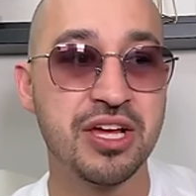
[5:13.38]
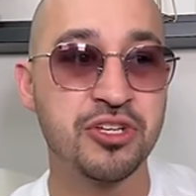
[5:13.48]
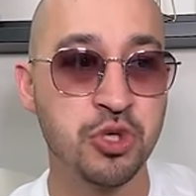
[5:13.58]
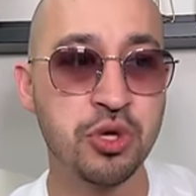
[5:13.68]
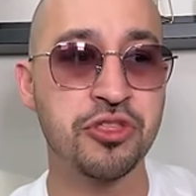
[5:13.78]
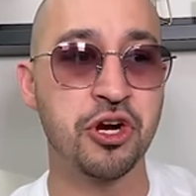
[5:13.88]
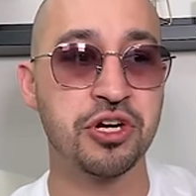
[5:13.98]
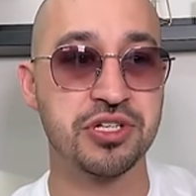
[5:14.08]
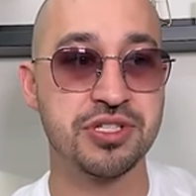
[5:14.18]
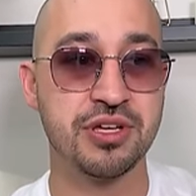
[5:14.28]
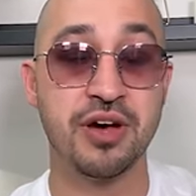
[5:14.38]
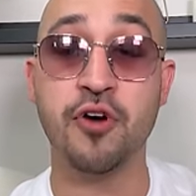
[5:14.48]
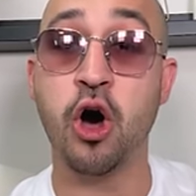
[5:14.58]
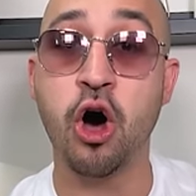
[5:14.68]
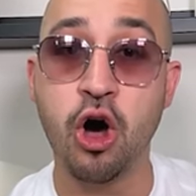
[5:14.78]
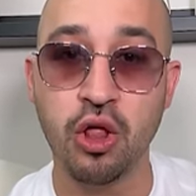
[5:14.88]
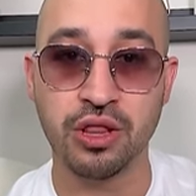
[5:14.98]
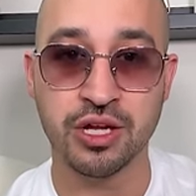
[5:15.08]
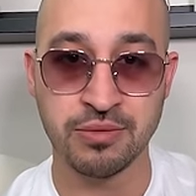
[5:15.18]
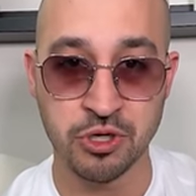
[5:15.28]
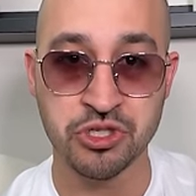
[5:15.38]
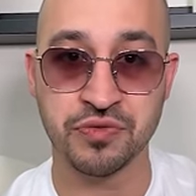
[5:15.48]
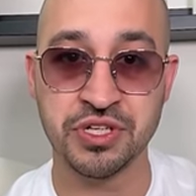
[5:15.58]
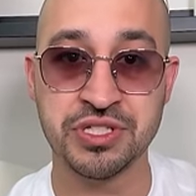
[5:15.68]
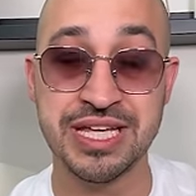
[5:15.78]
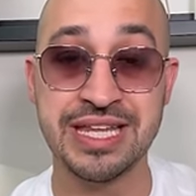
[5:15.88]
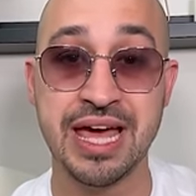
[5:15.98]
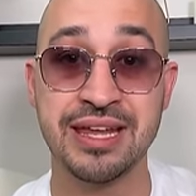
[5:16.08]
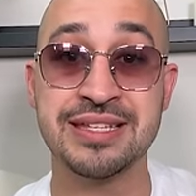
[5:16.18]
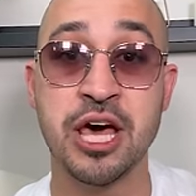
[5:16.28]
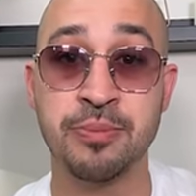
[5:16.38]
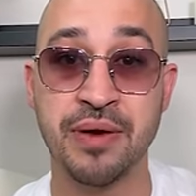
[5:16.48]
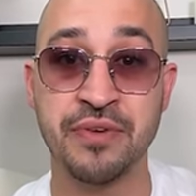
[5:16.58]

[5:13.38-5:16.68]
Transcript: 2/3 of all commercial real estate debt is held by